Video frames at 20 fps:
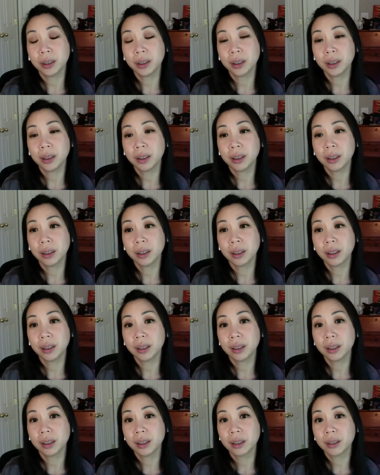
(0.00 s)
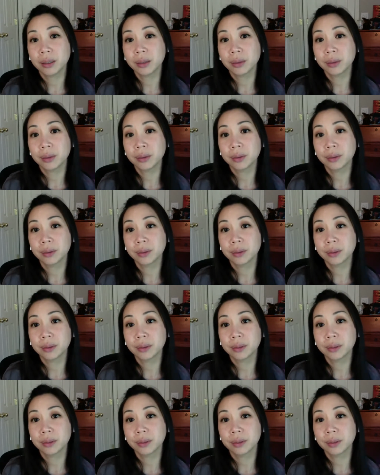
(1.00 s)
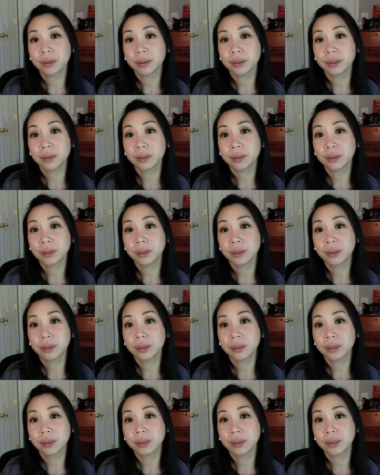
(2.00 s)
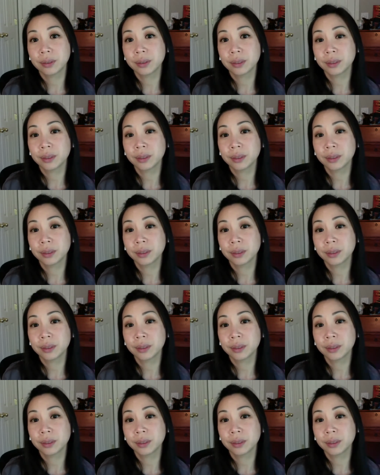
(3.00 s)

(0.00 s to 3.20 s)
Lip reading: [no speech]